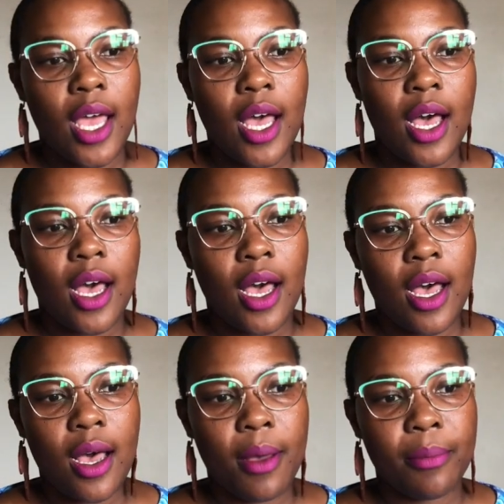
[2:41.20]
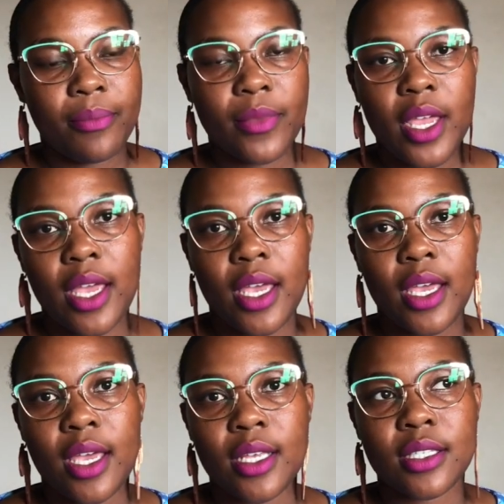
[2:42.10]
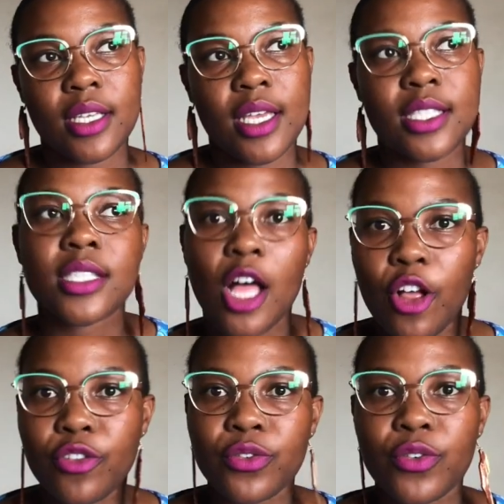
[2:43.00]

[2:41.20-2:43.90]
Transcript: um, her herself